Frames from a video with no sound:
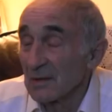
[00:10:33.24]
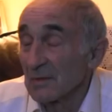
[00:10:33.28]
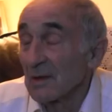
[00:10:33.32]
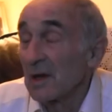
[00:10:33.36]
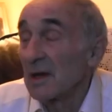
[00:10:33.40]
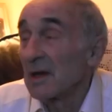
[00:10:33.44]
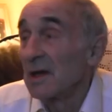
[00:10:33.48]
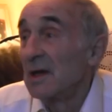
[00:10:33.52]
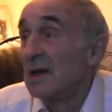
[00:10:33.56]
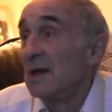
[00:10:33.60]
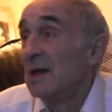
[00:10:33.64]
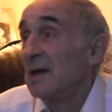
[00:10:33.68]

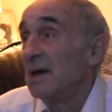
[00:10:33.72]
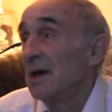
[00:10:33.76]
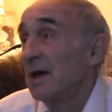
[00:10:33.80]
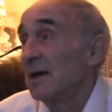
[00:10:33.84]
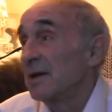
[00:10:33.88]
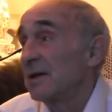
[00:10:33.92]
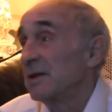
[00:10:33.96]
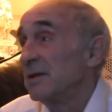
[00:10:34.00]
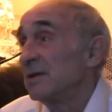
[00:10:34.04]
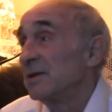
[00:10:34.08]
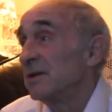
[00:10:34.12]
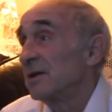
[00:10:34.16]
Well,
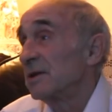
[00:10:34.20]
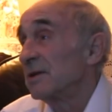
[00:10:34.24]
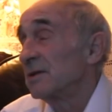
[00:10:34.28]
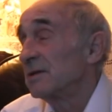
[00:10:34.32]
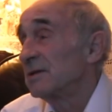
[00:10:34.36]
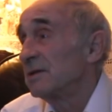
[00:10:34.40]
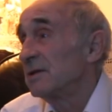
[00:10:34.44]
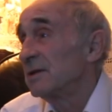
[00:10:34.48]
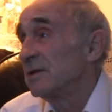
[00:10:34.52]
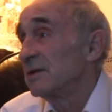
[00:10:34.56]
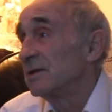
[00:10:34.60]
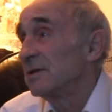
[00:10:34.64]
I can
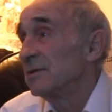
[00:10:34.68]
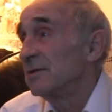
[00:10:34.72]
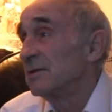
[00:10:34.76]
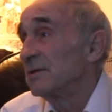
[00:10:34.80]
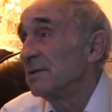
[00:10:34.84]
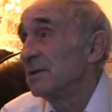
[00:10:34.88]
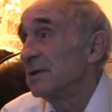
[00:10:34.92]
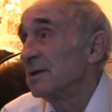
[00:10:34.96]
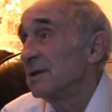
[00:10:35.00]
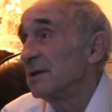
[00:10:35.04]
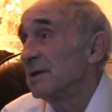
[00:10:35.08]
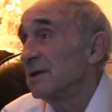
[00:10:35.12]
take
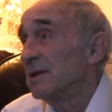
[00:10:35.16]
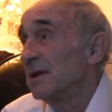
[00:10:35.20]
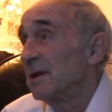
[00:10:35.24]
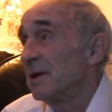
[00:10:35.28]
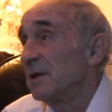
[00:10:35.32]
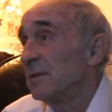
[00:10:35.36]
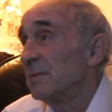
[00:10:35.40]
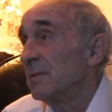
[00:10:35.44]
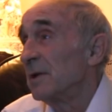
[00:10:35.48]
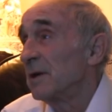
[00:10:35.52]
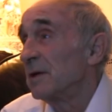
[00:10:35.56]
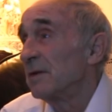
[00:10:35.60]
you
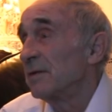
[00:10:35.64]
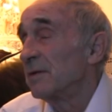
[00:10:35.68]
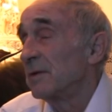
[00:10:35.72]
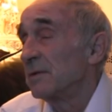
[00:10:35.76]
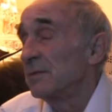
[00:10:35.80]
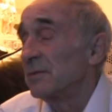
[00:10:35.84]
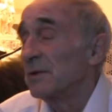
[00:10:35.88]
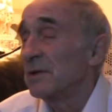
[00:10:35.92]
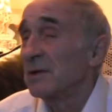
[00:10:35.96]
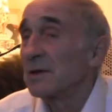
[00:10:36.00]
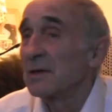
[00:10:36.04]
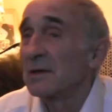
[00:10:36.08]
8 miles
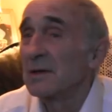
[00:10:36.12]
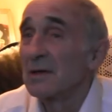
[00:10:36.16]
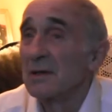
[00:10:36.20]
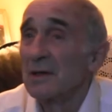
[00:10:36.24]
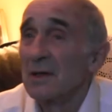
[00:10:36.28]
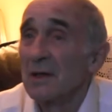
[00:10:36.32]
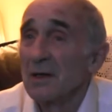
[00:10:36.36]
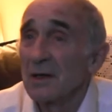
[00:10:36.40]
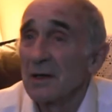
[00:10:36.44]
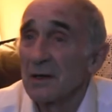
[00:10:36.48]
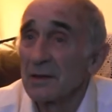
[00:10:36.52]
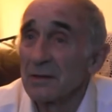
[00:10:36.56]
from here
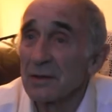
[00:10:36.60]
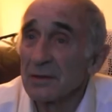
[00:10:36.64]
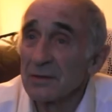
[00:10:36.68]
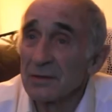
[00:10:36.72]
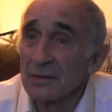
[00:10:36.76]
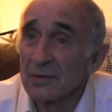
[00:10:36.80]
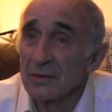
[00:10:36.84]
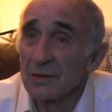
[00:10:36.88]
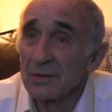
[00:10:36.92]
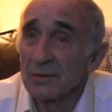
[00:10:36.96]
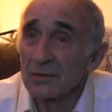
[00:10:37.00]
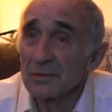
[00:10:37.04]
and
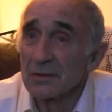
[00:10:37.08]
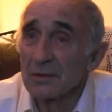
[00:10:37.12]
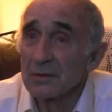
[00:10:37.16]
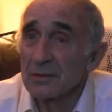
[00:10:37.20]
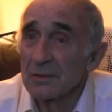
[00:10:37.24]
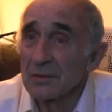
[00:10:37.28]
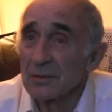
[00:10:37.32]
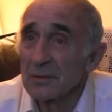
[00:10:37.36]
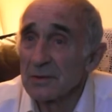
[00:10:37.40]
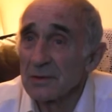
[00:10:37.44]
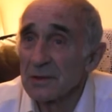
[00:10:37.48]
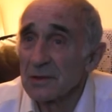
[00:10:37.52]
introduce you
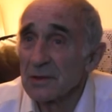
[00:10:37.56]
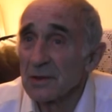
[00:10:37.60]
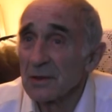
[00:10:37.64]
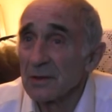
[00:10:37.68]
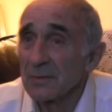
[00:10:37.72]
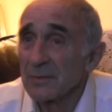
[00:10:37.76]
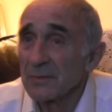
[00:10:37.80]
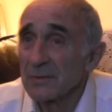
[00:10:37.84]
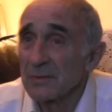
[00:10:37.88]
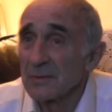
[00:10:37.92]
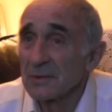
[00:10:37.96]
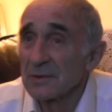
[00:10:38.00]
to a
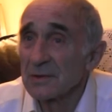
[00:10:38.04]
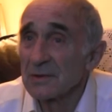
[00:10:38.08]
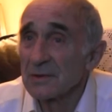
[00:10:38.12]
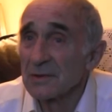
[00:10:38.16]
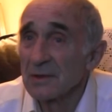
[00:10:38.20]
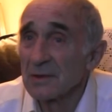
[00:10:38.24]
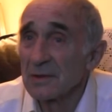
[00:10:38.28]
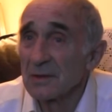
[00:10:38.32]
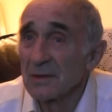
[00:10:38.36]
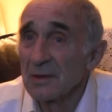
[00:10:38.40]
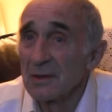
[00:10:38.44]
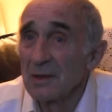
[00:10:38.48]
chap who was
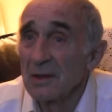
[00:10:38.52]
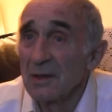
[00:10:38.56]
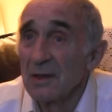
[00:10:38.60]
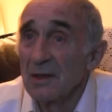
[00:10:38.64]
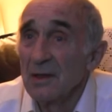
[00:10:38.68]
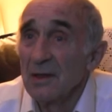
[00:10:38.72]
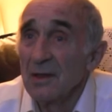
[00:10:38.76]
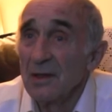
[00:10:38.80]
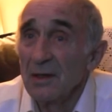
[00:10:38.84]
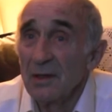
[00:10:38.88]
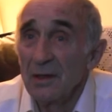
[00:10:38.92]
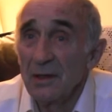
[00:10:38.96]

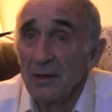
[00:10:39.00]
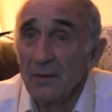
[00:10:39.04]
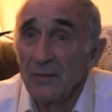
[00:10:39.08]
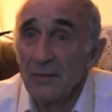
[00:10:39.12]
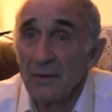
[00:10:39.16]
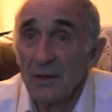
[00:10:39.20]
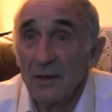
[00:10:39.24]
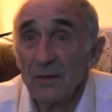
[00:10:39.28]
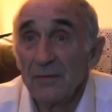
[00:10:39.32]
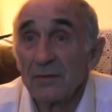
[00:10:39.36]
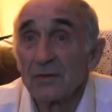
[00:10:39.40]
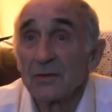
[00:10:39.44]

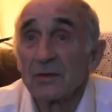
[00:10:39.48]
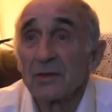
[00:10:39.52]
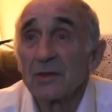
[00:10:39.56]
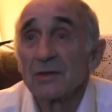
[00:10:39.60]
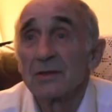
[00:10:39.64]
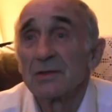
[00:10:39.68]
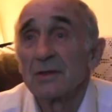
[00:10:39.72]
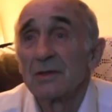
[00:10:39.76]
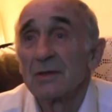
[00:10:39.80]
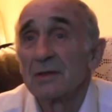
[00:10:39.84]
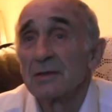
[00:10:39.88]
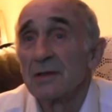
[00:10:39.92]
Eve
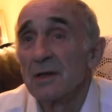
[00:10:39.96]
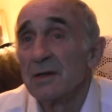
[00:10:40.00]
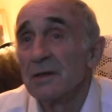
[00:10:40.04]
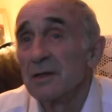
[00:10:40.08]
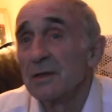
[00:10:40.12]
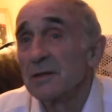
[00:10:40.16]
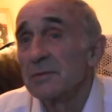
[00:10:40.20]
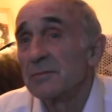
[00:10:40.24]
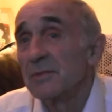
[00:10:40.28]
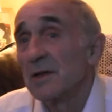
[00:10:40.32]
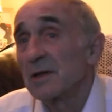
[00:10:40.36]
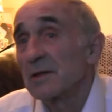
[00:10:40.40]
traced the
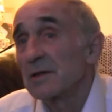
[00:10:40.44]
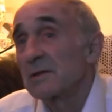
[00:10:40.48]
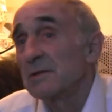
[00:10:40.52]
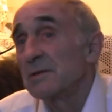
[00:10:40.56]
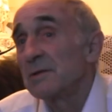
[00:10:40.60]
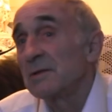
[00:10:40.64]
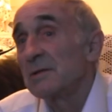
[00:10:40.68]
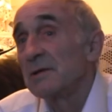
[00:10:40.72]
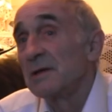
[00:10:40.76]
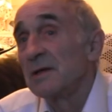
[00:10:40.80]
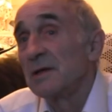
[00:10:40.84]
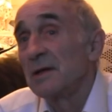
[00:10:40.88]
lineage back
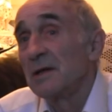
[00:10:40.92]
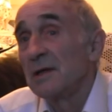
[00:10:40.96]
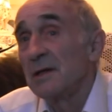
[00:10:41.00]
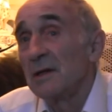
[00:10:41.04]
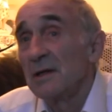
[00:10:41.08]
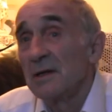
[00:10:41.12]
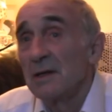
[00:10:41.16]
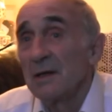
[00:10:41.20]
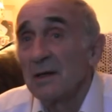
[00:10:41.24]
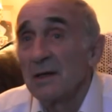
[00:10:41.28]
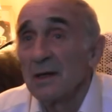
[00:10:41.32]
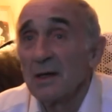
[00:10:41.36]
to
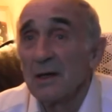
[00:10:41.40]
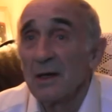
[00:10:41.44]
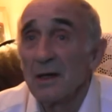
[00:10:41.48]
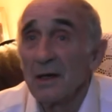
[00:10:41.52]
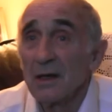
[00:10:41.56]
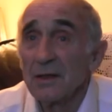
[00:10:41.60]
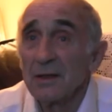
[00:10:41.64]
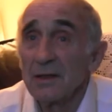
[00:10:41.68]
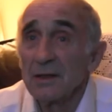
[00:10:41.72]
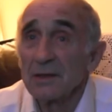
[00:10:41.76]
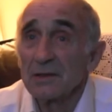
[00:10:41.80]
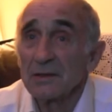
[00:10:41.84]

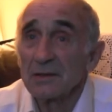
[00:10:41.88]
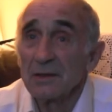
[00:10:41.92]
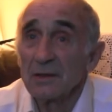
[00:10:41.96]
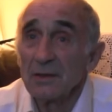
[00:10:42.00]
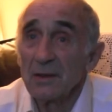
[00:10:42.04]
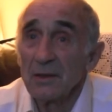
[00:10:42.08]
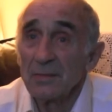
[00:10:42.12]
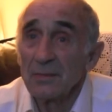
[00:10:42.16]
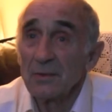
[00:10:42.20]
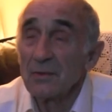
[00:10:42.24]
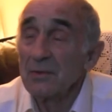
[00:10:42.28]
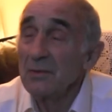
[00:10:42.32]

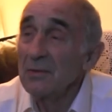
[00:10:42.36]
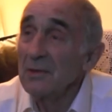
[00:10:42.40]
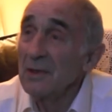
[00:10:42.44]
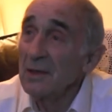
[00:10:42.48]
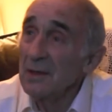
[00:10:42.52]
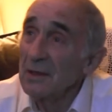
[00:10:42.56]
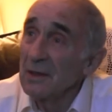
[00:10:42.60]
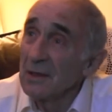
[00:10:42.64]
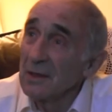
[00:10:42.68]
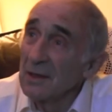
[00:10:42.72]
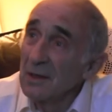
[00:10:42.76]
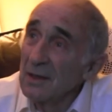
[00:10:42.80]
Ayeston up
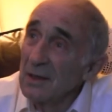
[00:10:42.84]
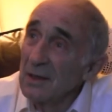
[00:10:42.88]
Crugan.